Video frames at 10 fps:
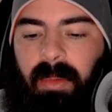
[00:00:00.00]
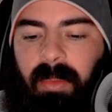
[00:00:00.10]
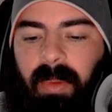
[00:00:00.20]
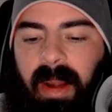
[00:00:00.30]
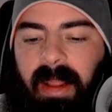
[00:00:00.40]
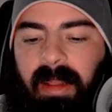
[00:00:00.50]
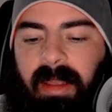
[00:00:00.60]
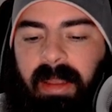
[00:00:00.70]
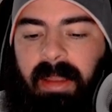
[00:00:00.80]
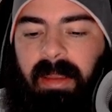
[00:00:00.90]

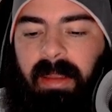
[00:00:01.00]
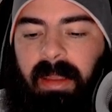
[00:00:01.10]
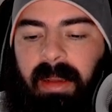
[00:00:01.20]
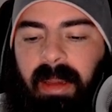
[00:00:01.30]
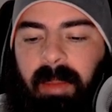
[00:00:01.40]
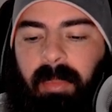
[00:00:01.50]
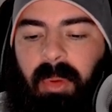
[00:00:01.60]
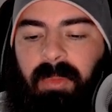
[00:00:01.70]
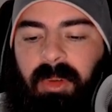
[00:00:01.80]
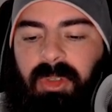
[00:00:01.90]
Right-click and hit
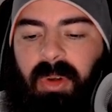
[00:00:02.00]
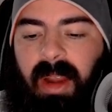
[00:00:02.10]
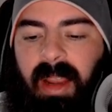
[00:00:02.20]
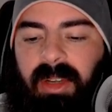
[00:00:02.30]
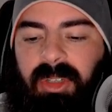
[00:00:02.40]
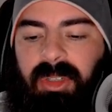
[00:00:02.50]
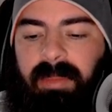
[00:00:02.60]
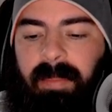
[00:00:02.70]
Move to Trash.